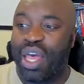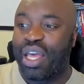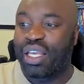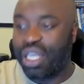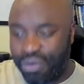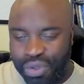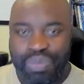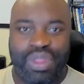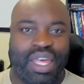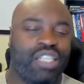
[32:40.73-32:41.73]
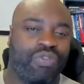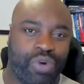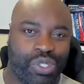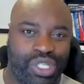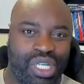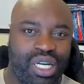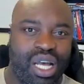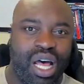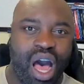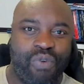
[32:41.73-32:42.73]
Give them this version
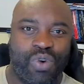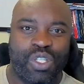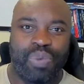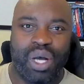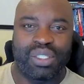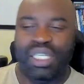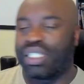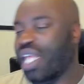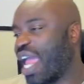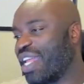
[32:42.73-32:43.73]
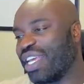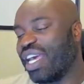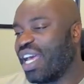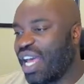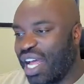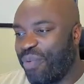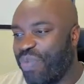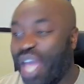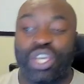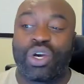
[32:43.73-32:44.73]
of responses. And
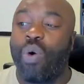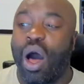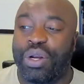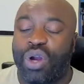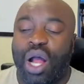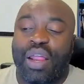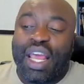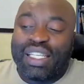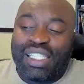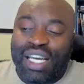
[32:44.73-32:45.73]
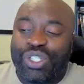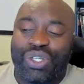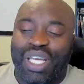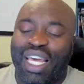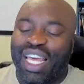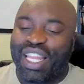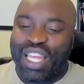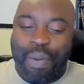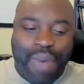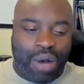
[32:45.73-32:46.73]
I can go on and on. Essentially,
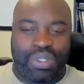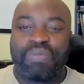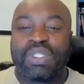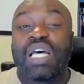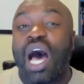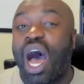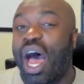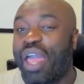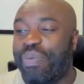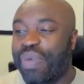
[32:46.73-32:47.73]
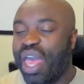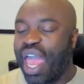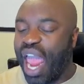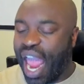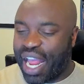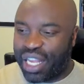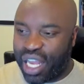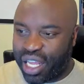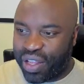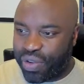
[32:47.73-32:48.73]
the amount of time and
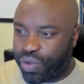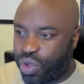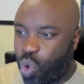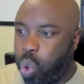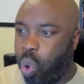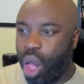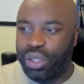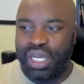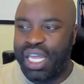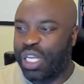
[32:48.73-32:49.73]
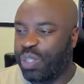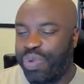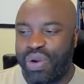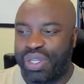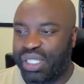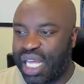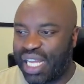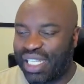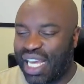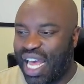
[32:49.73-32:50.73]
quality experience
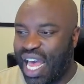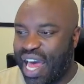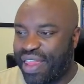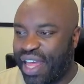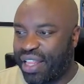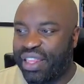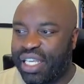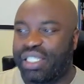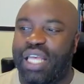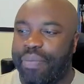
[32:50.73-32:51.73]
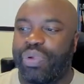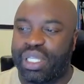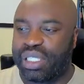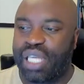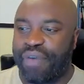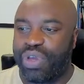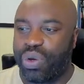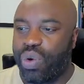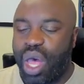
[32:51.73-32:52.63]
that these templates save you,